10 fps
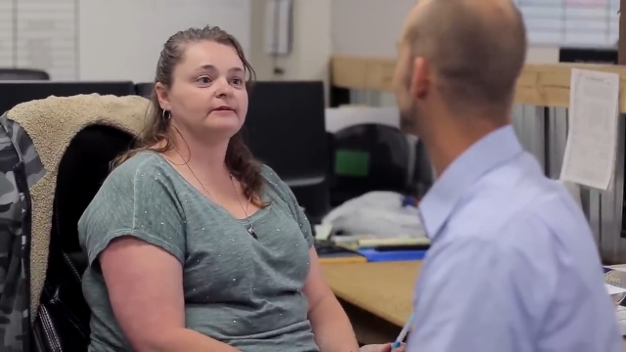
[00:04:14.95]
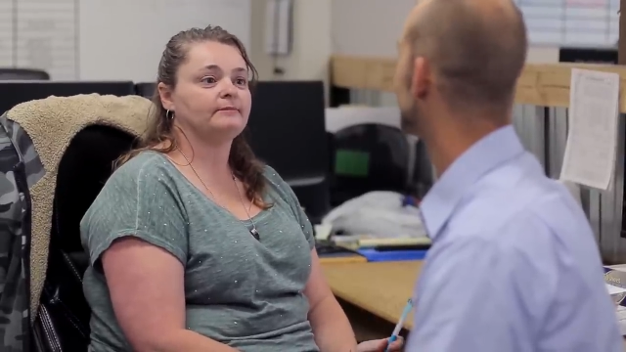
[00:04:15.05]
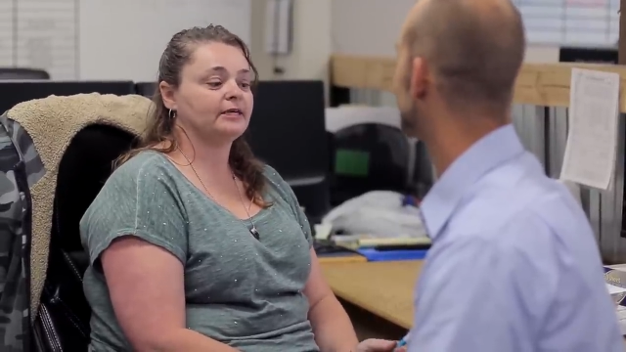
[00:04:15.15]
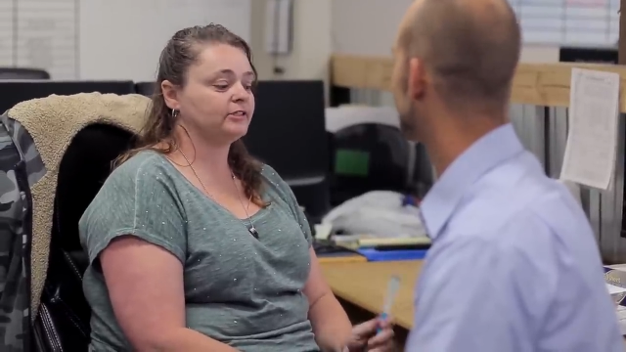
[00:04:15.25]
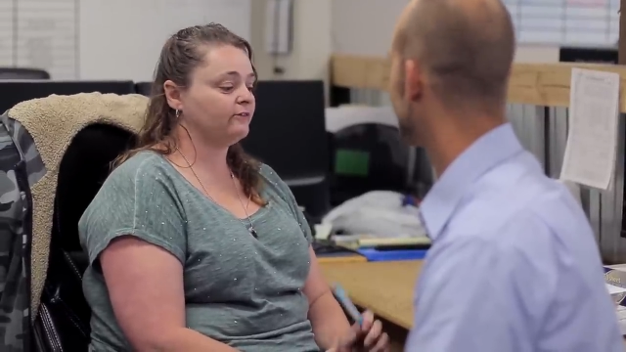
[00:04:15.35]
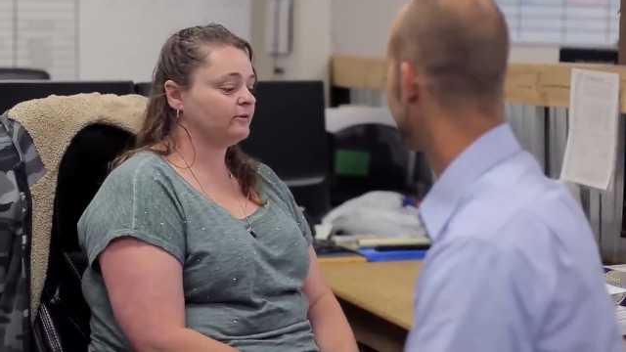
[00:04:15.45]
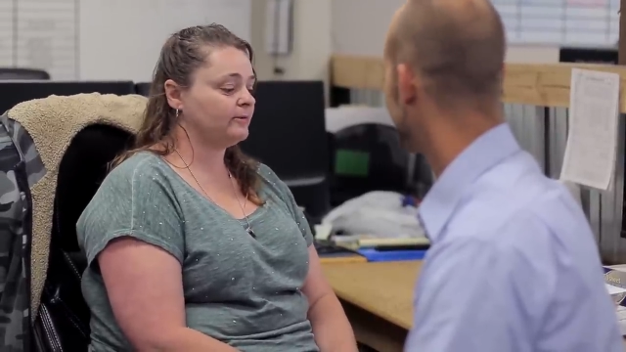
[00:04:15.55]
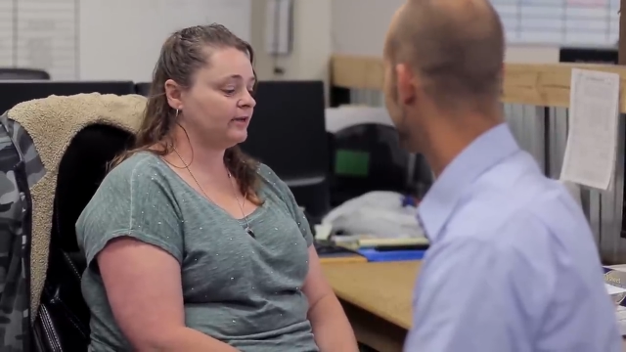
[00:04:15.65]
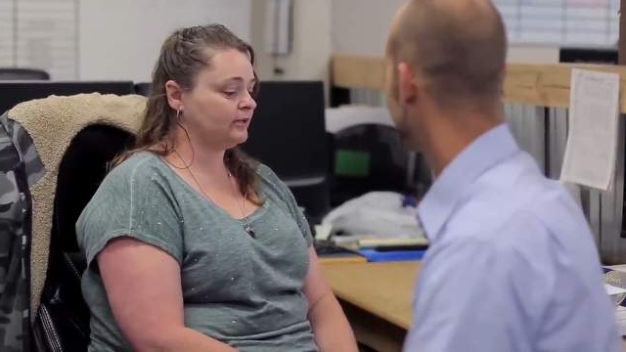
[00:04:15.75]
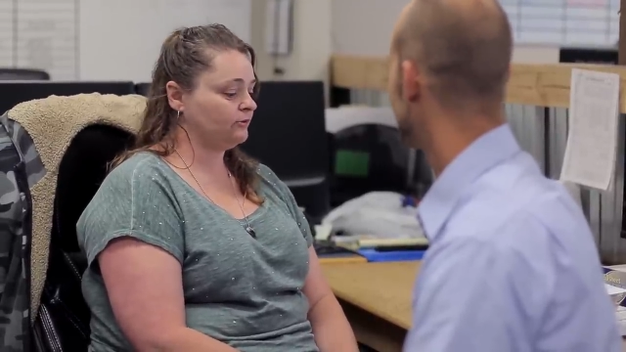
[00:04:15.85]
I make sure
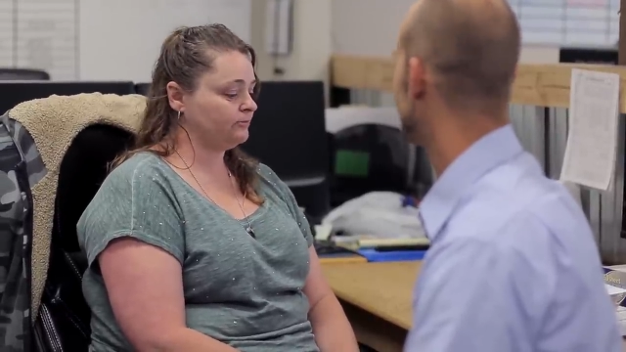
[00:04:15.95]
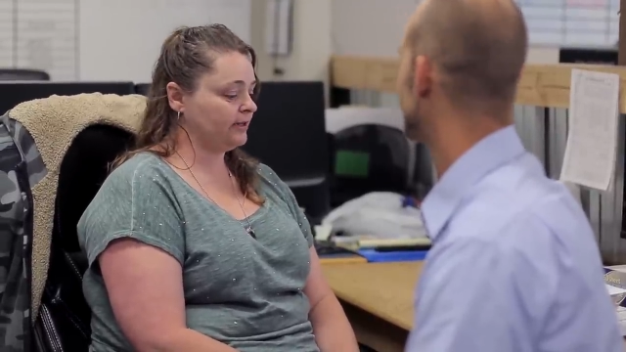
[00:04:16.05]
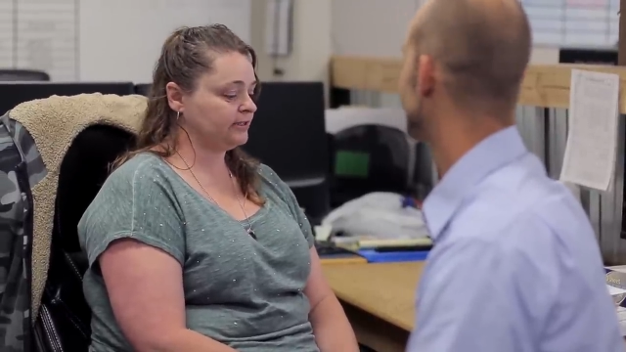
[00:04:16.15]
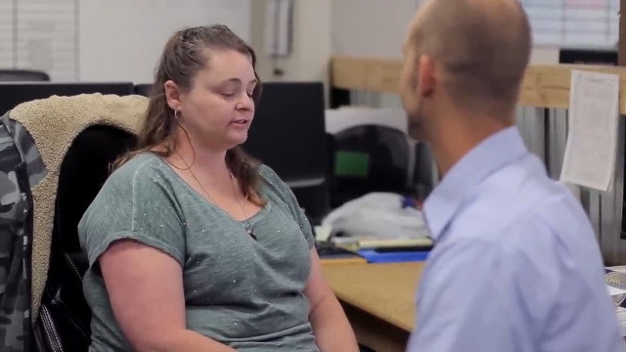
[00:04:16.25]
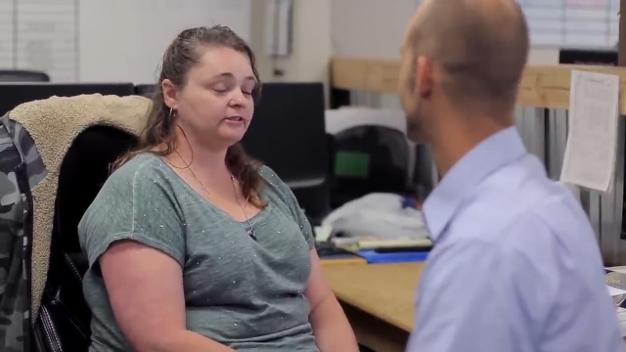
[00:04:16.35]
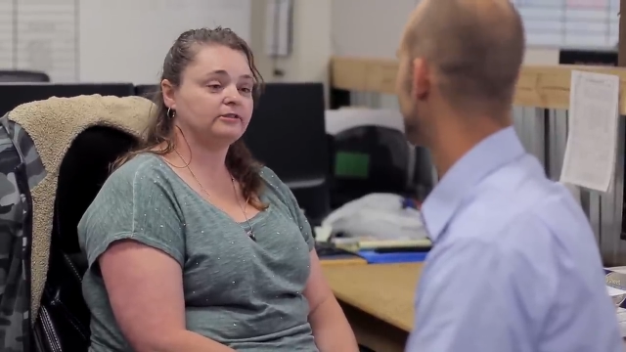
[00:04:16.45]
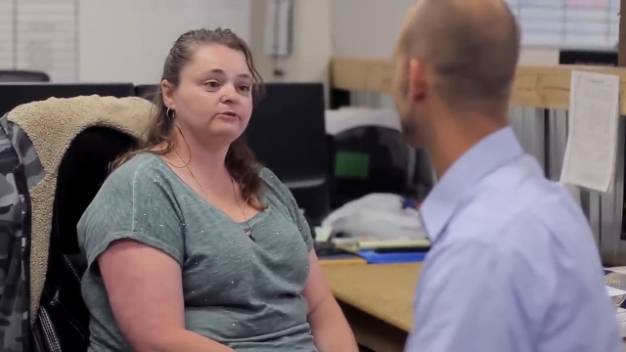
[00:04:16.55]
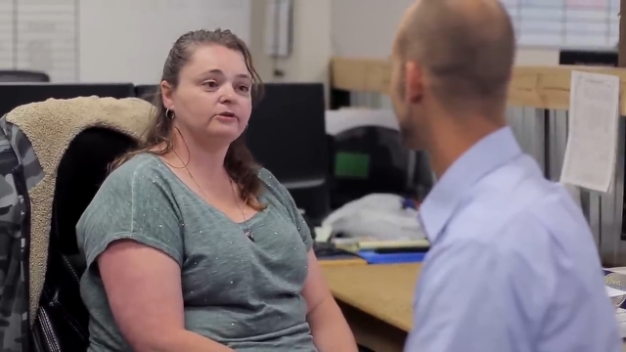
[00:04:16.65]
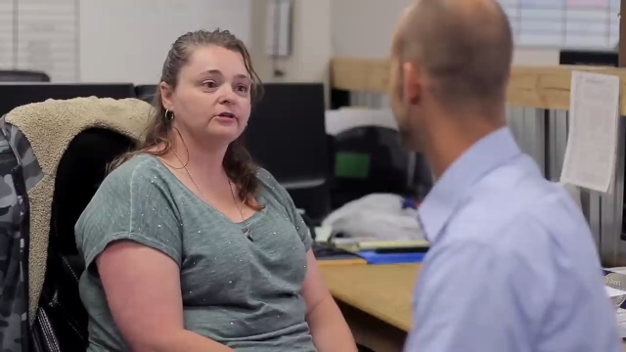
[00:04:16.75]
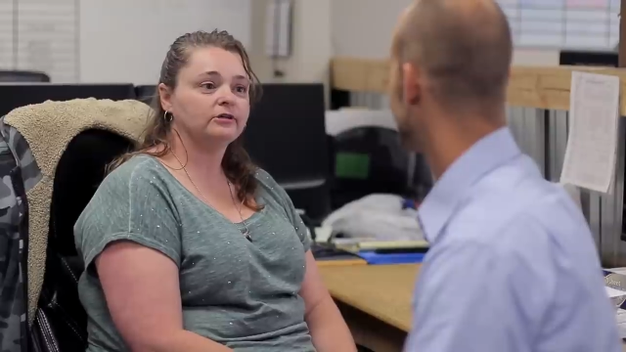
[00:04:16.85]
everybody who places
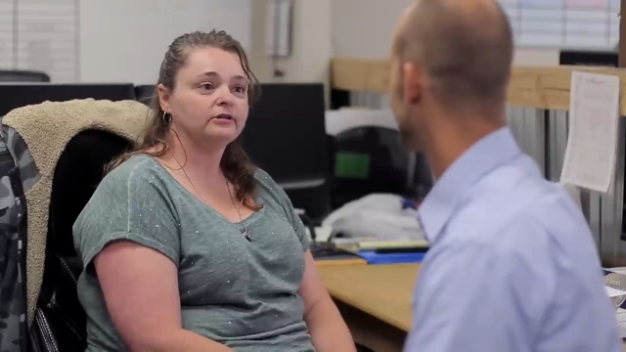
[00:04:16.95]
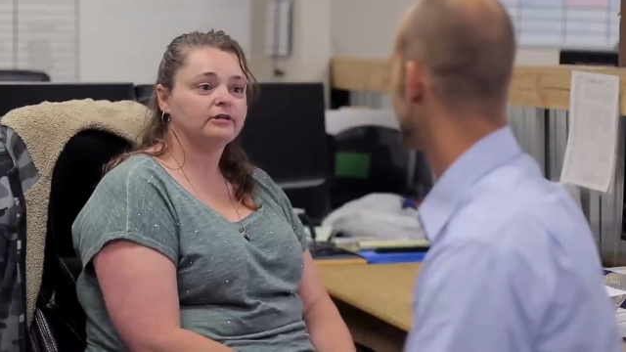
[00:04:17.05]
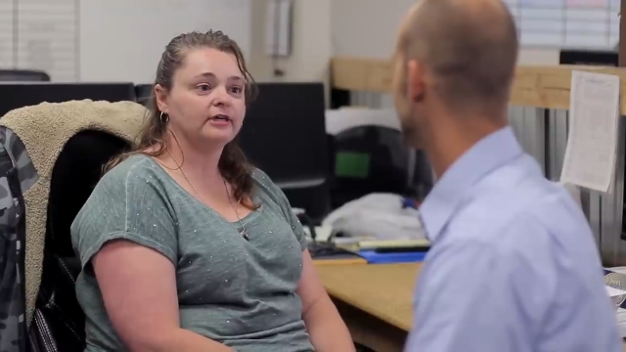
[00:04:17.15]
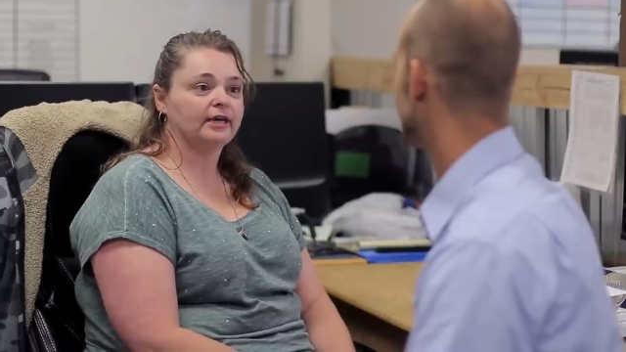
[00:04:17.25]
an order